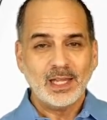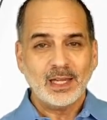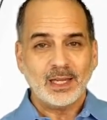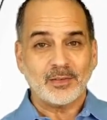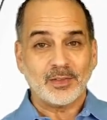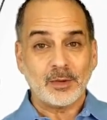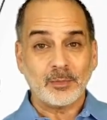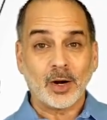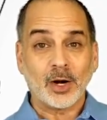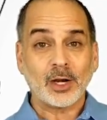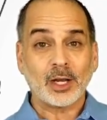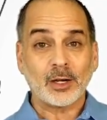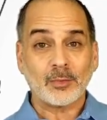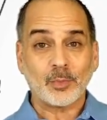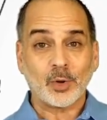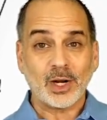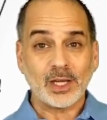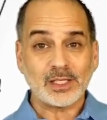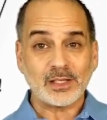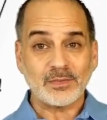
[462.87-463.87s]
If the market
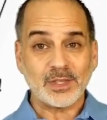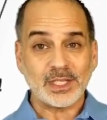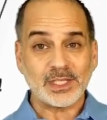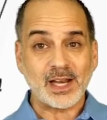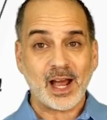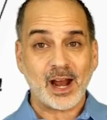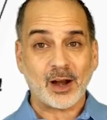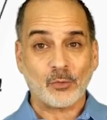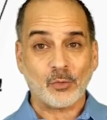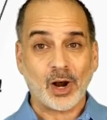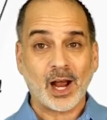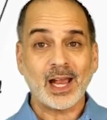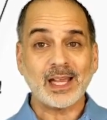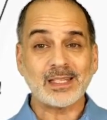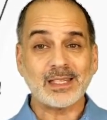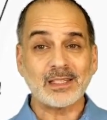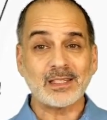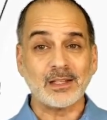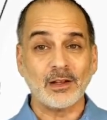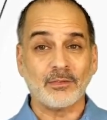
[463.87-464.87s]
price of the stock
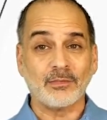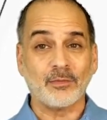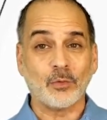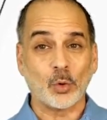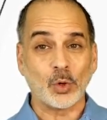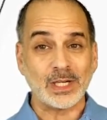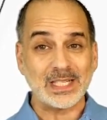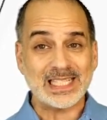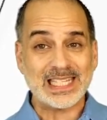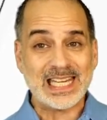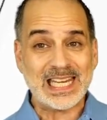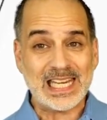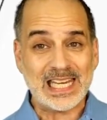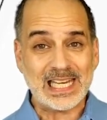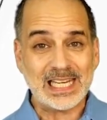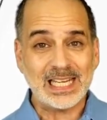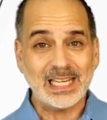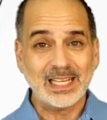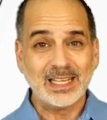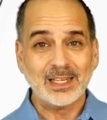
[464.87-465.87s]
rises to
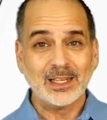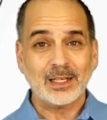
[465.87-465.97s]
14,